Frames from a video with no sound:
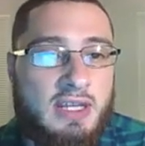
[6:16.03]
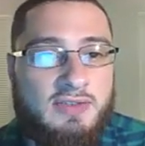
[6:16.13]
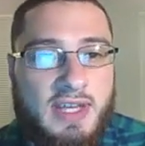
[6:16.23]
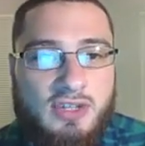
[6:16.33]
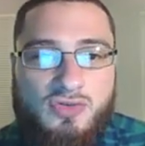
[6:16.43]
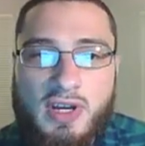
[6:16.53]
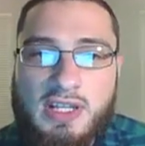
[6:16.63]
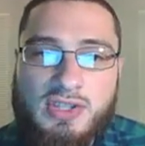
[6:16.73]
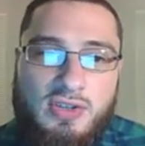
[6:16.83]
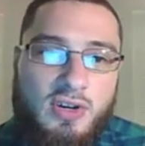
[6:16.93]

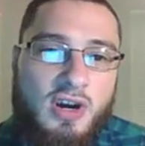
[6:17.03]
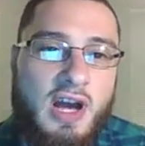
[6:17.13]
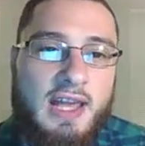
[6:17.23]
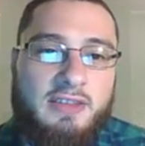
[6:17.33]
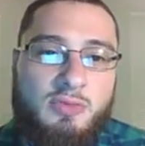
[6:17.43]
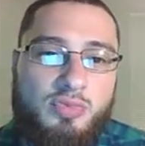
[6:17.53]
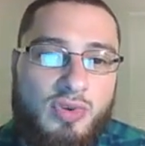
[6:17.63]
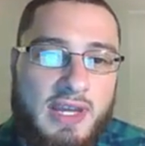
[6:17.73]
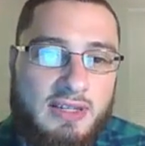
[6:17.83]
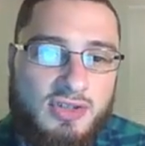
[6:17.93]
Dendrites are highly
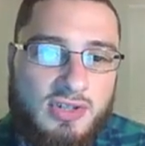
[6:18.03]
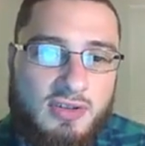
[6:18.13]
branched.